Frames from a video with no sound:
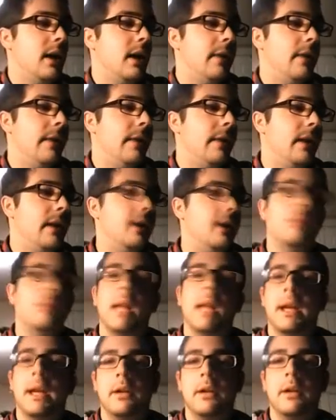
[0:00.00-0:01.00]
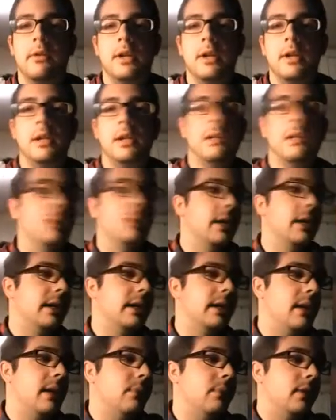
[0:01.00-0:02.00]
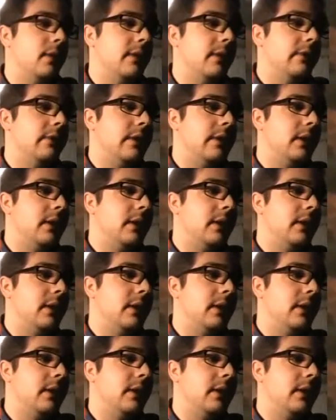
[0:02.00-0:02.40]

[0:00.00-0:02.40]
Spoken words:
And then in black and green, you can play a couple of